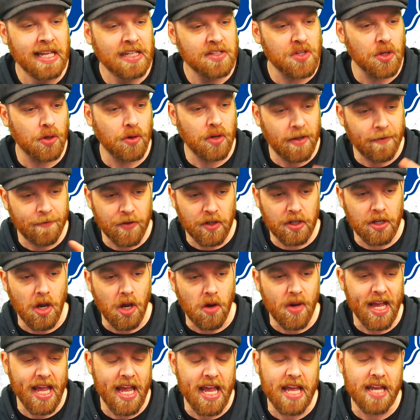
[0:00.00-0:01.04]
So if you
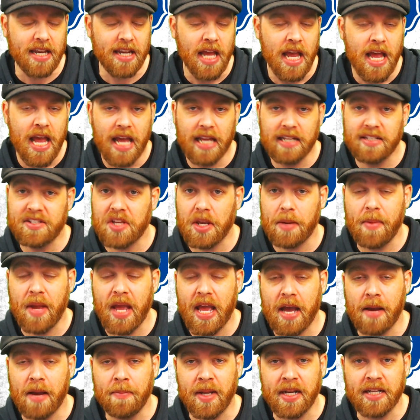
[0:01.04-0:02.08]
go ahead and
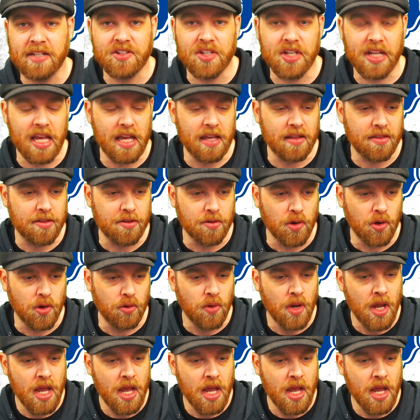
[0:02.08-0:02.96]
somehow manage to get through